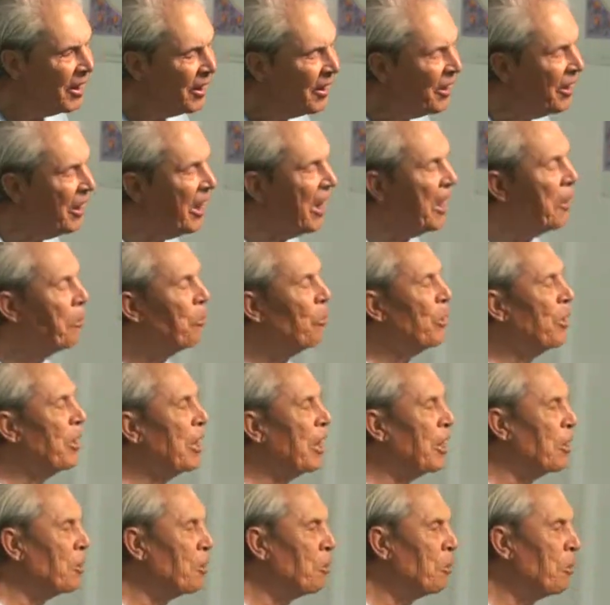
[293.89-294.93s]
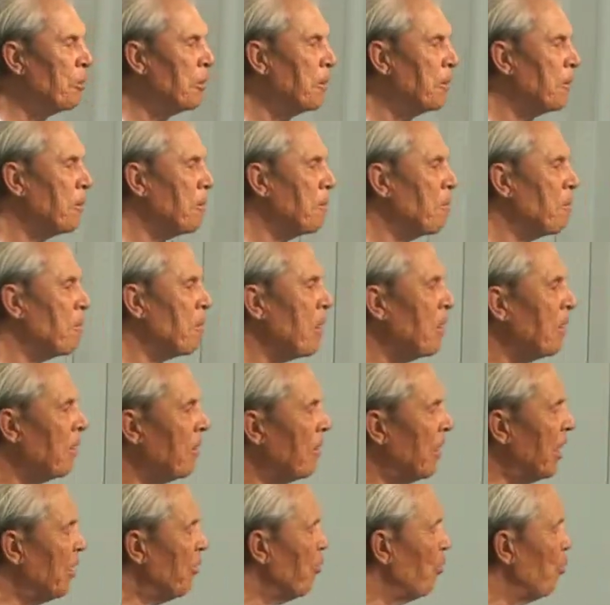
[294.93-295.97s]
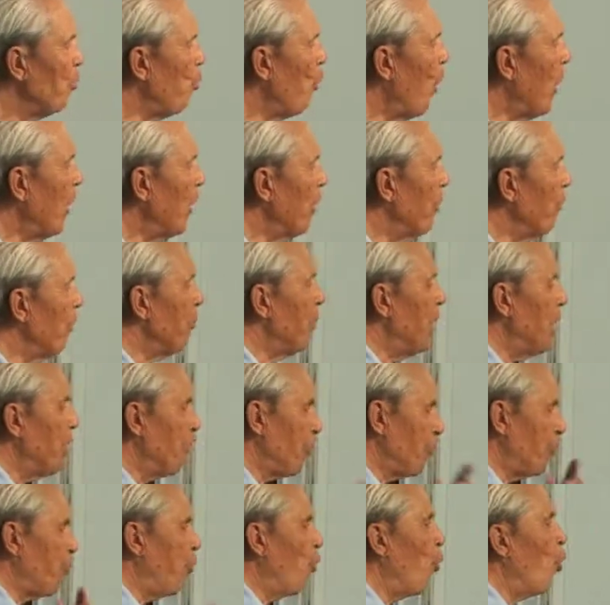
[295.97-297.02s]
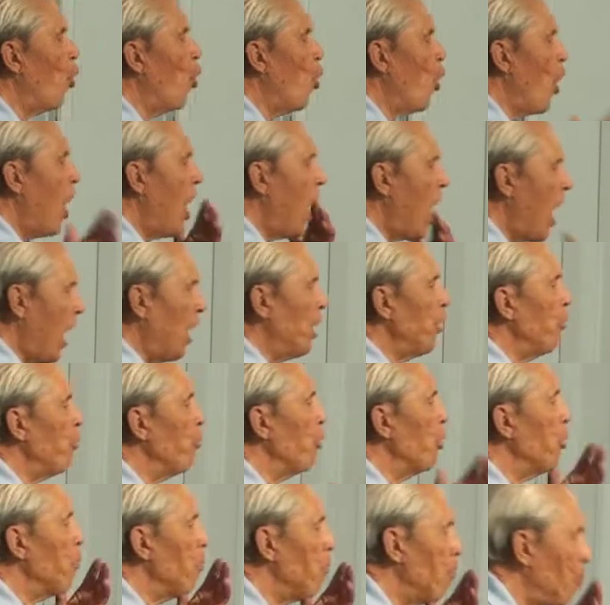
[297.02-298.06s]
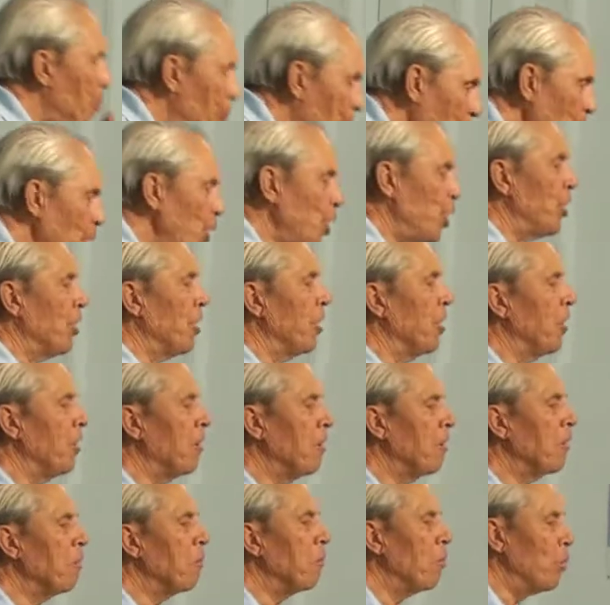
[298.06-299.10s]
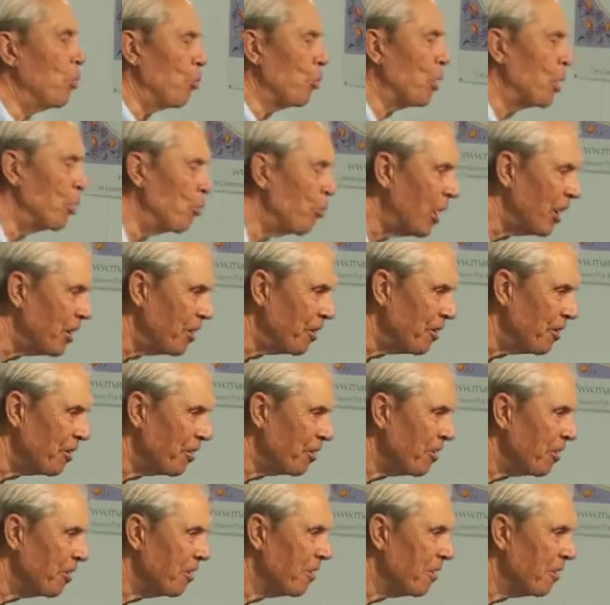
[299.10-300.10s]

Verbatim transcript: Now we know that's one of about 400 billion Milky Ways.